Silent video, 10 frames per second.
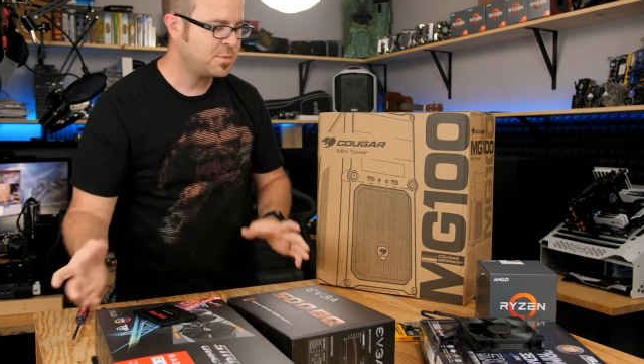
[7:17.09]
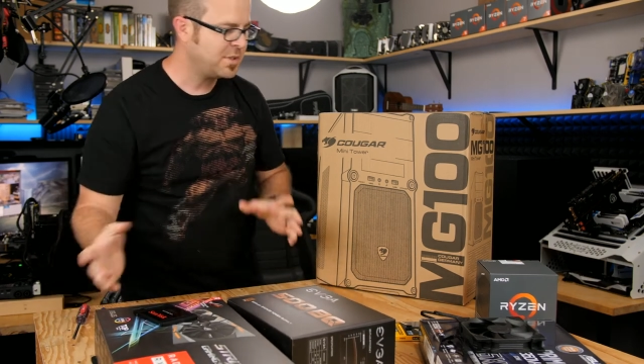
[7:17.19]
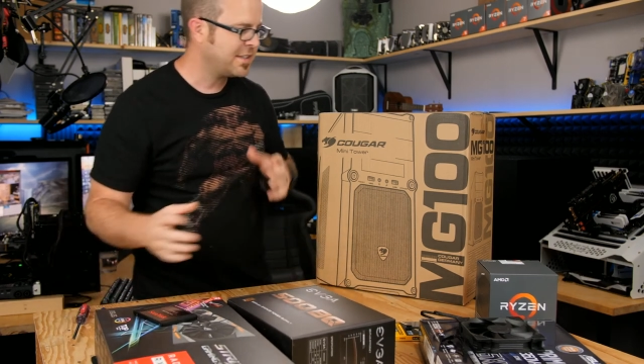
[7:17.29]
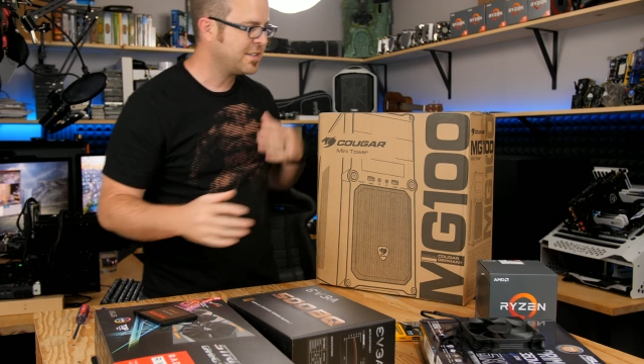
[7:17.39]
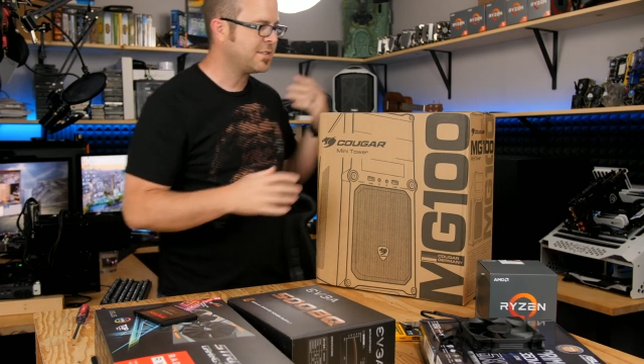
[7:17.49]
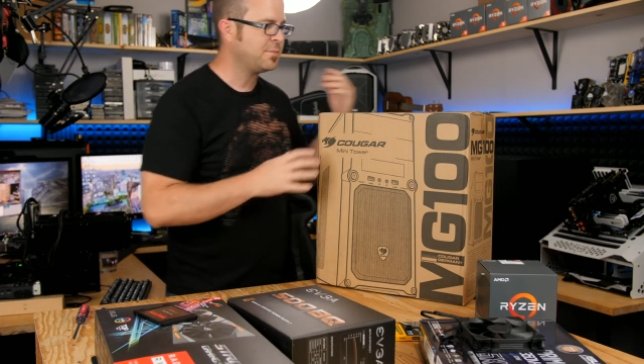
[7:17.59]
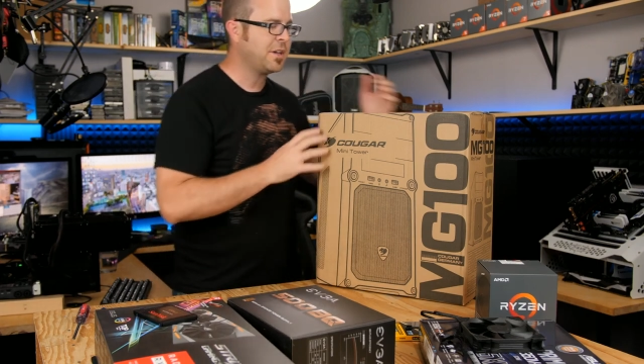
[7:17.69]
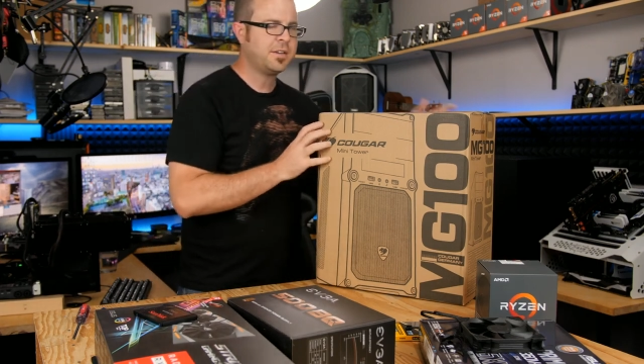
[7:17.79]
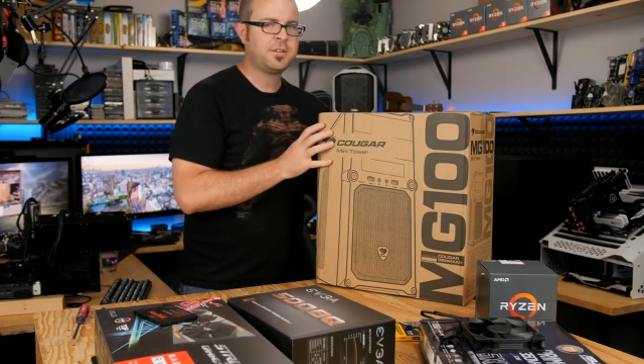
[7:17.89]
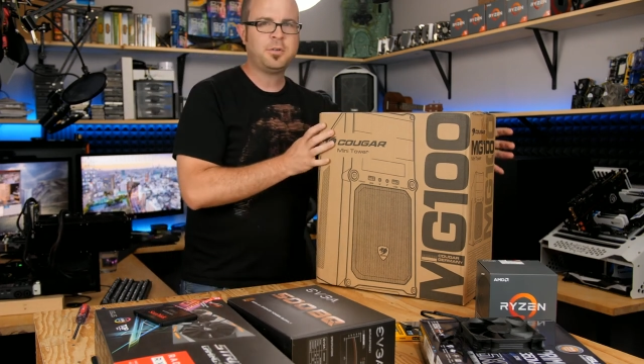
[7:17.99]
because
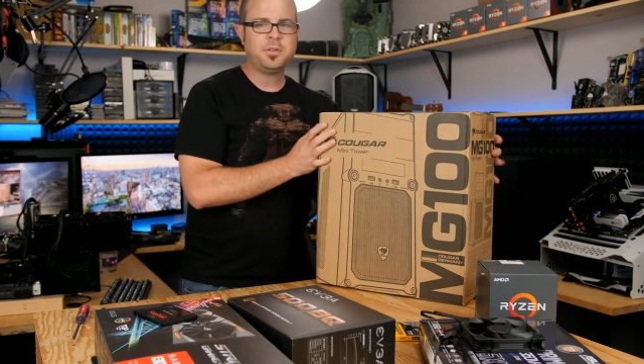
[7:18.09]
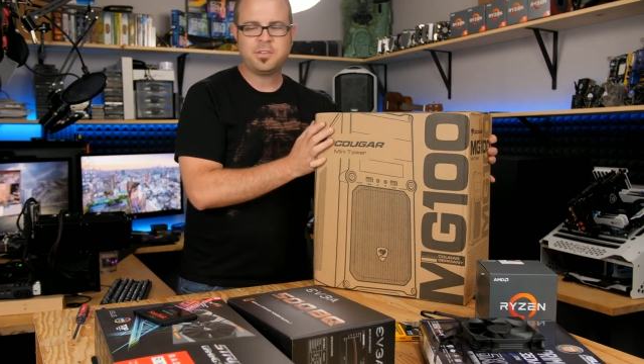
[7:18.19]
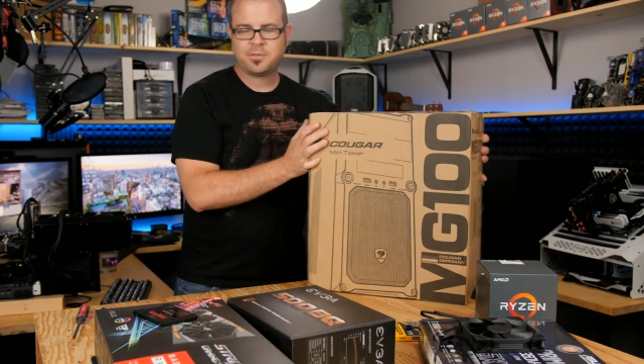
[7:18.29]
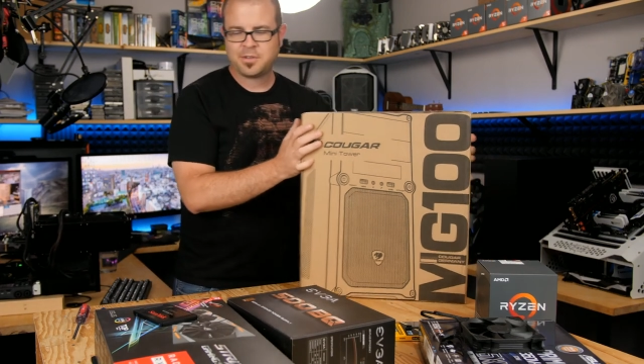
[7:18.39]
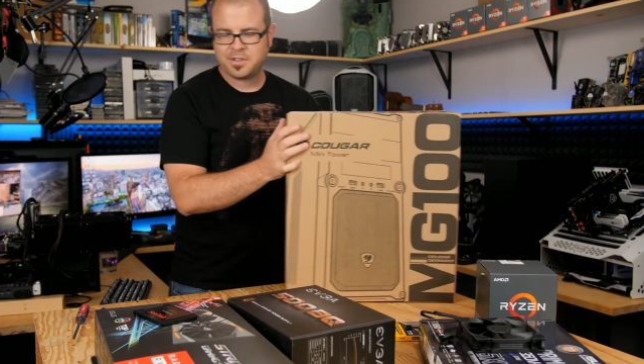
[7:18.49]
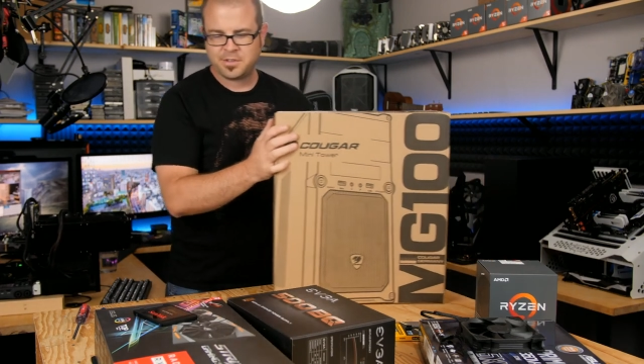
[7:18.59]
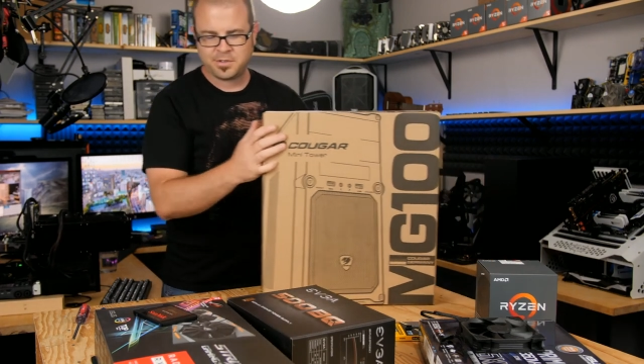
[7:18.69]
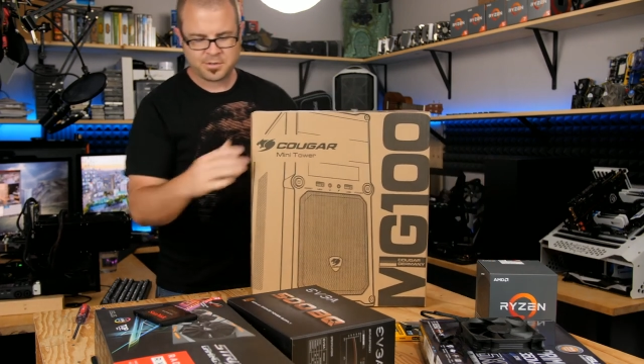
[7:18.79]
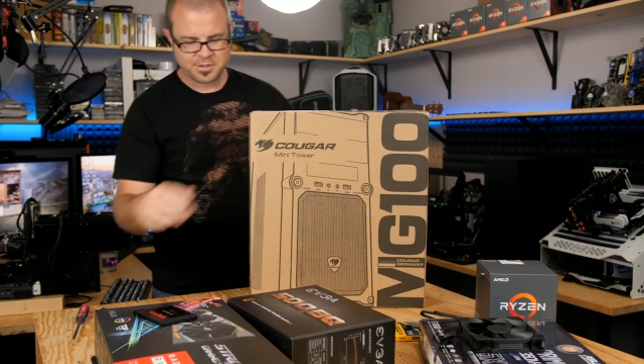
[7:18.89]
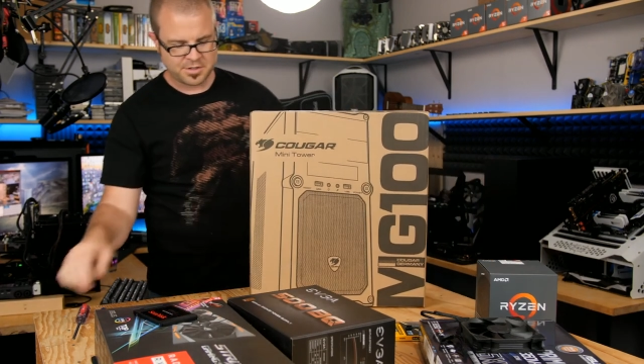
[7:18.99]
my goal is really
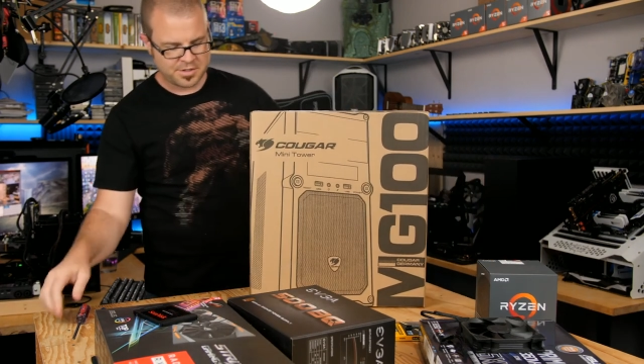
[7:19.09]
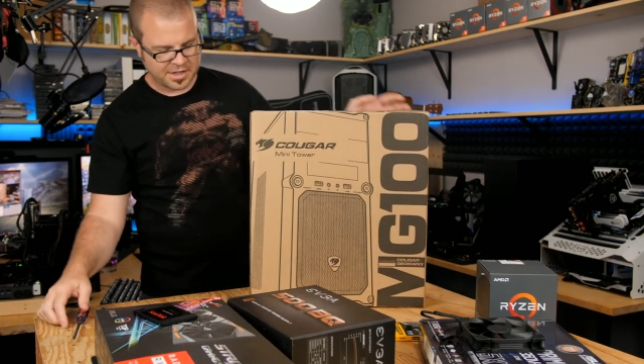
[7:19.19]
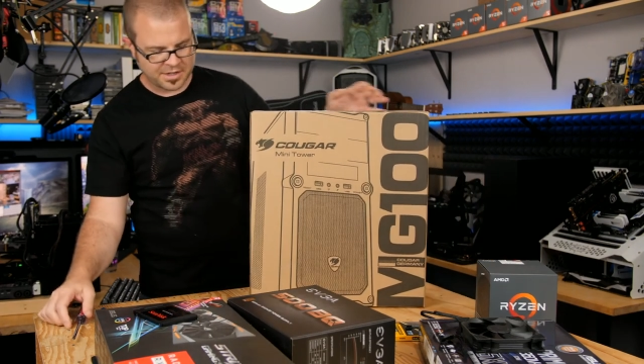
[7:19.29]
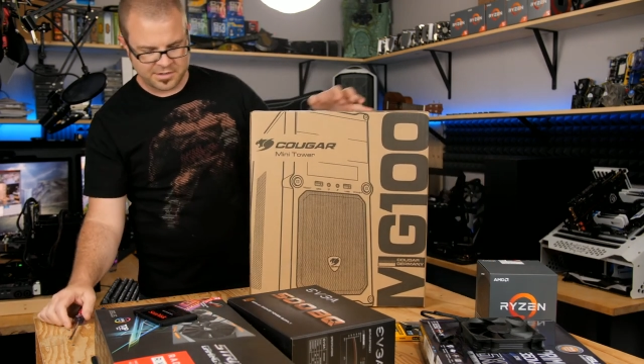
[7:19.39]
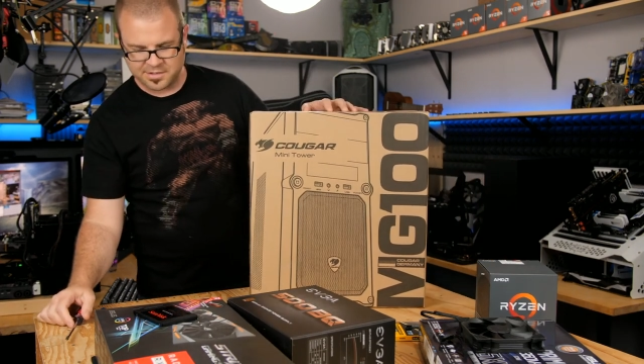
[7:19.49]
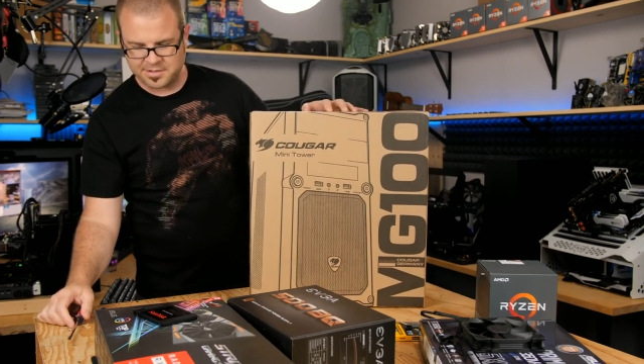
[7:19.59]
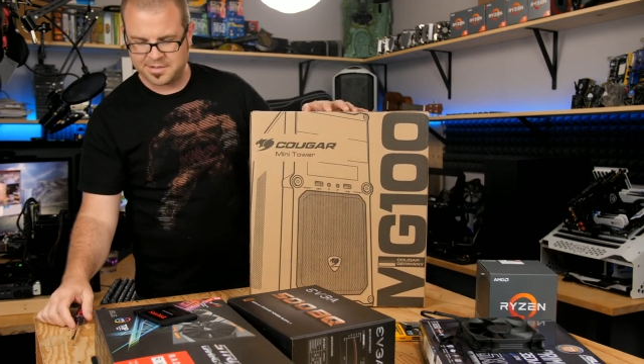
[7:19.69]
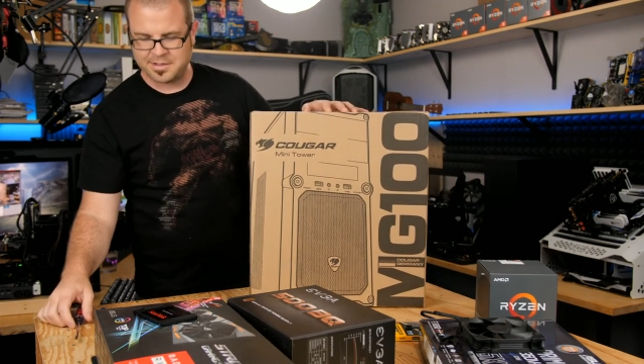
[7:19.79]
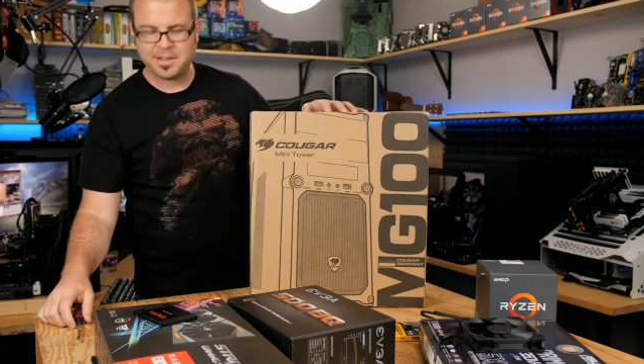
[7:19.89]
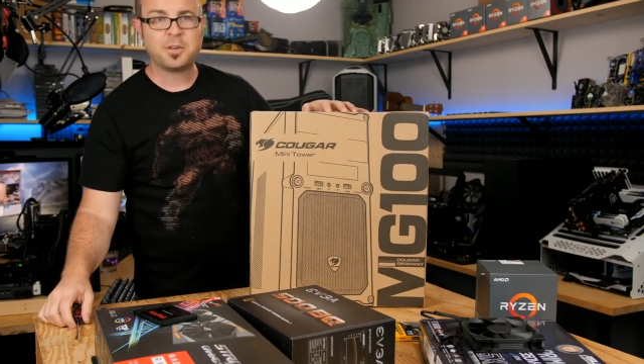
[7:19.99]
to show you guys
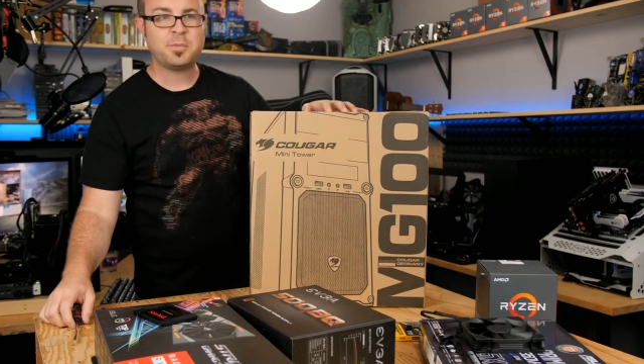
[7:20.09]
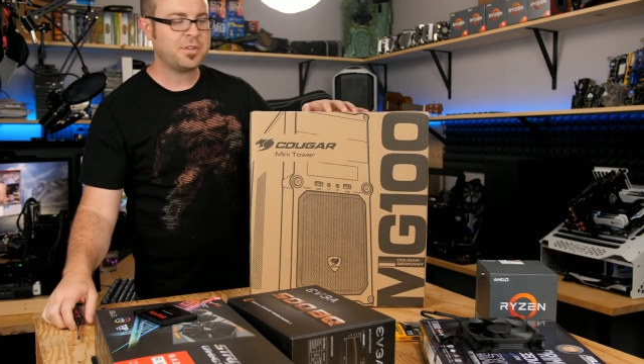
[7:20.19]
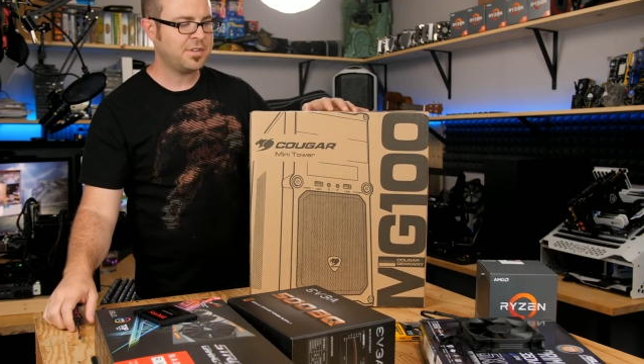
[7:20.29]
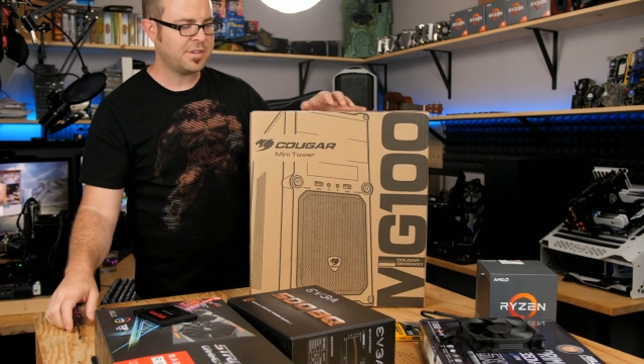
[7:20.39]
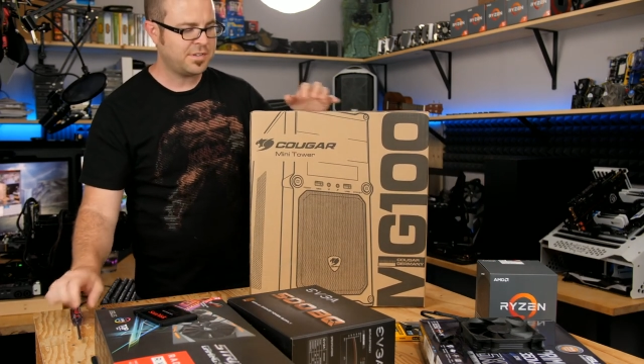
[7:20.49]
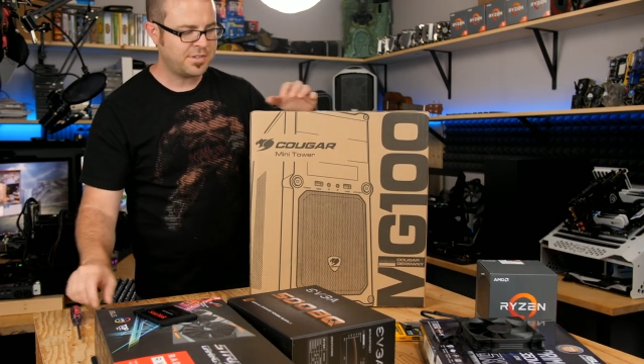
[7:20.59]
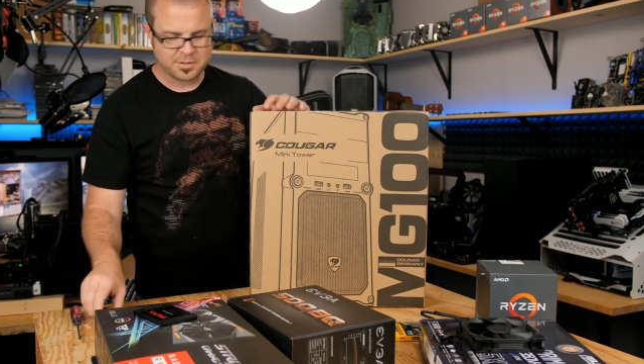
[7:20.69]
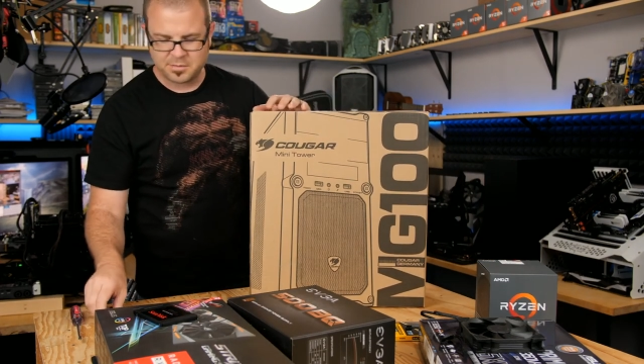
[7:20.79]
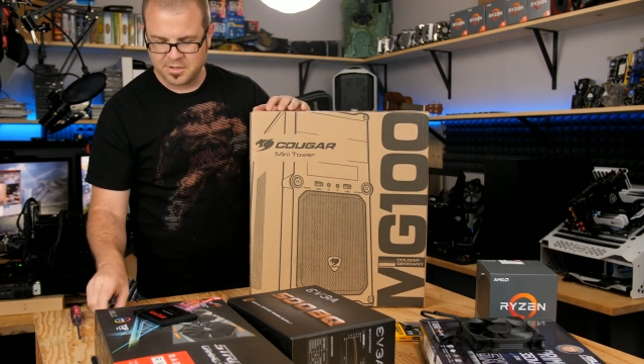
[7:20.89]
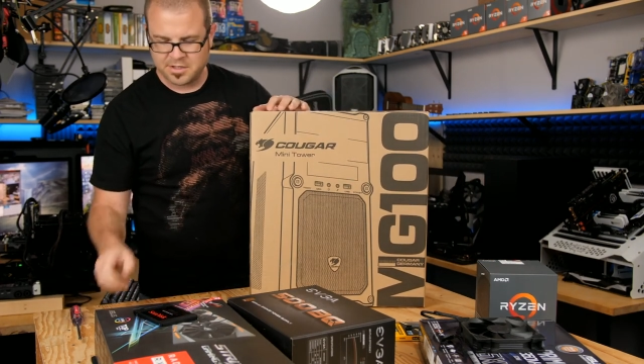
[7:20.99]
how to build a
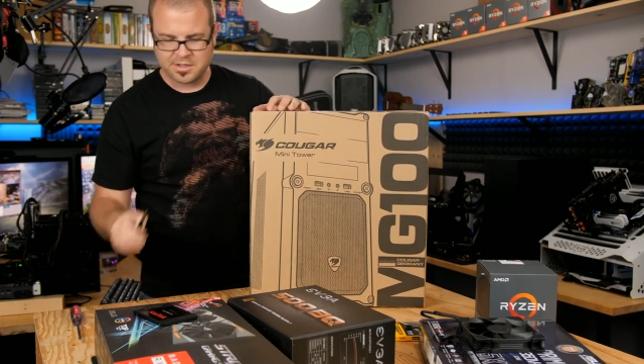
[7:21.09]
system.